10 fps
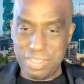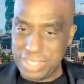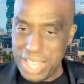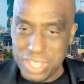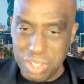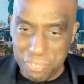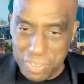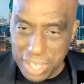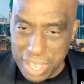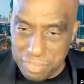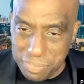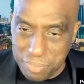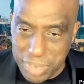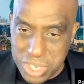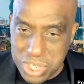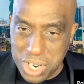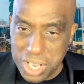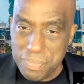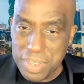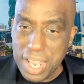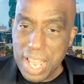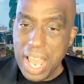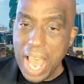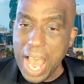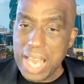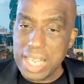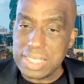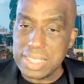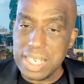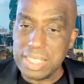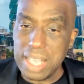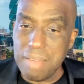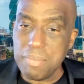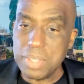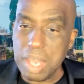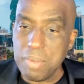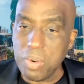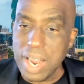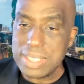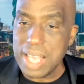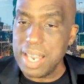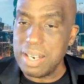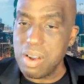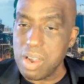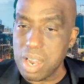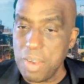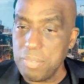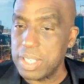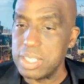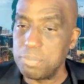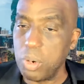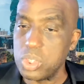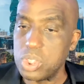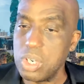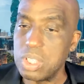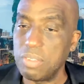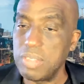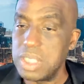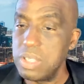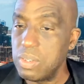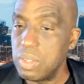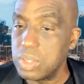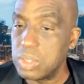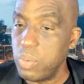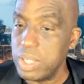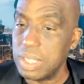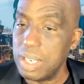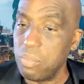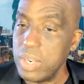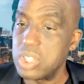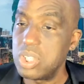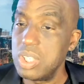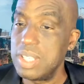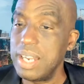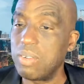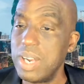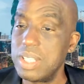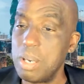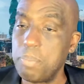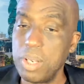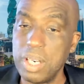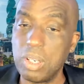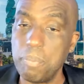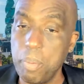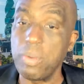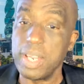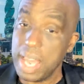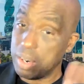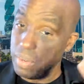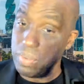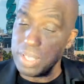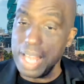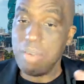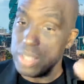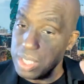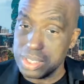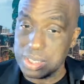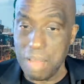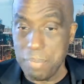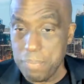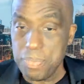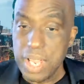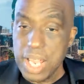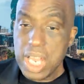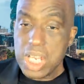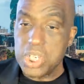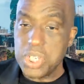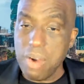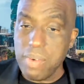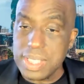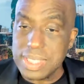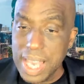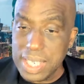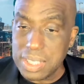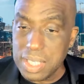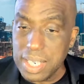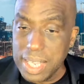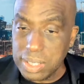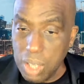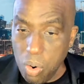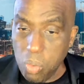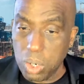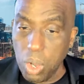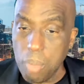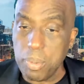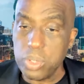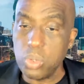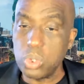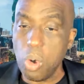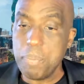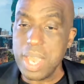Thank you for the information. Let's see, Democrats and Republicans both search for materials with which to denigrate their political opponent. I agree with that. We need to stop it. Sherry Sexton Ledeau, Global Utopia,